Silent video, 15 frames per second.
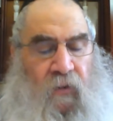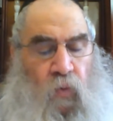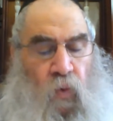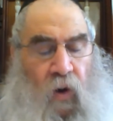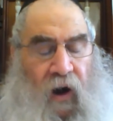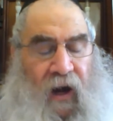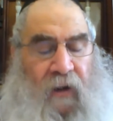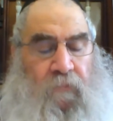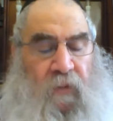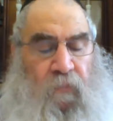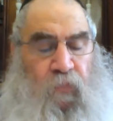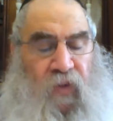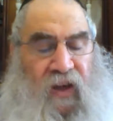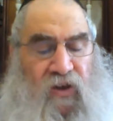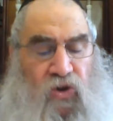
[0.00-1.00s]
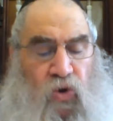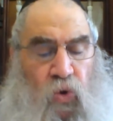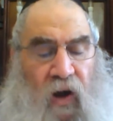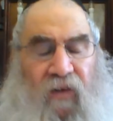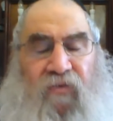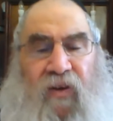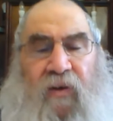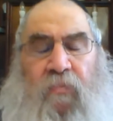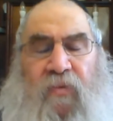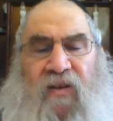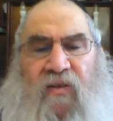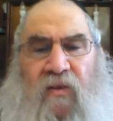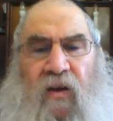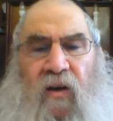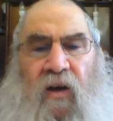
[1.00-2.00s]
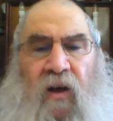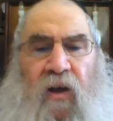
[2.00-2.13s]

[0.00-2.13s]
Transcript: Why? Mepneishu Avein Misa.